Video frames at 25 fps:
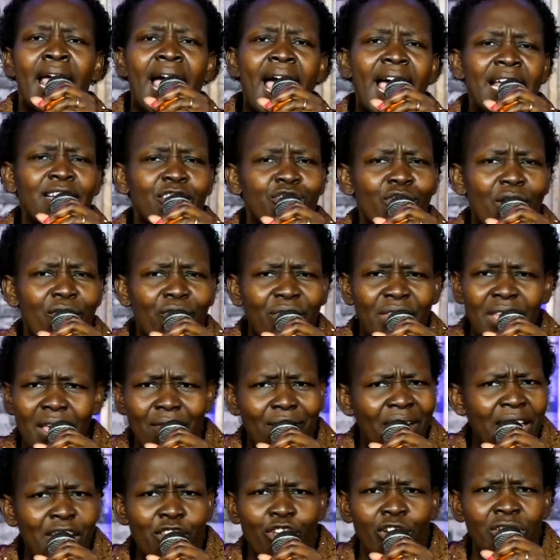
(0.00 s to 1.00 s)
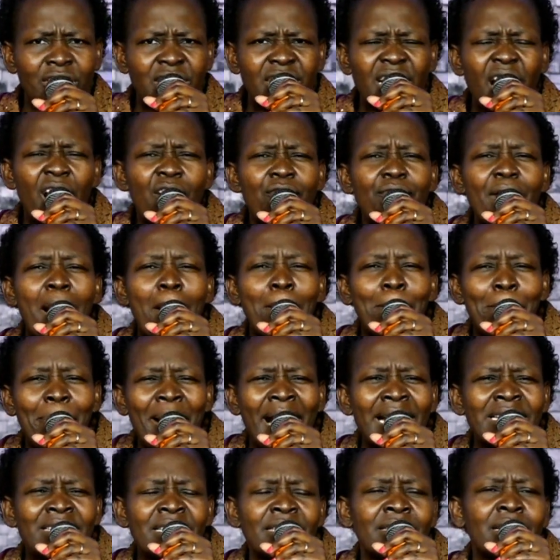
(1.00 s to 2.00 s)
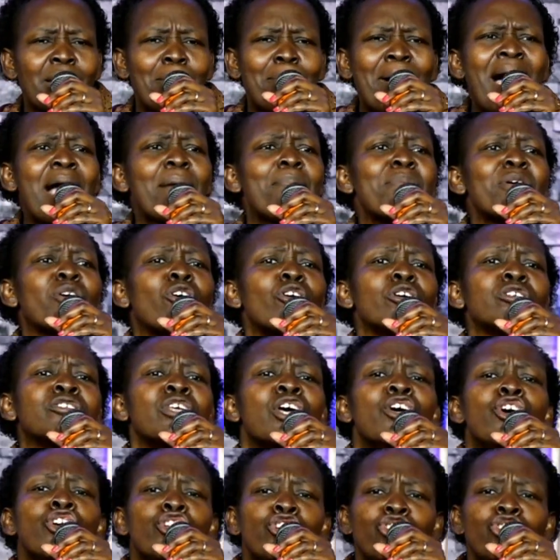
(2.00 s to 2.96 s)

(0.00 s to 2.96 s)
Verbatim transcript: and you have given yourself a pat in the back because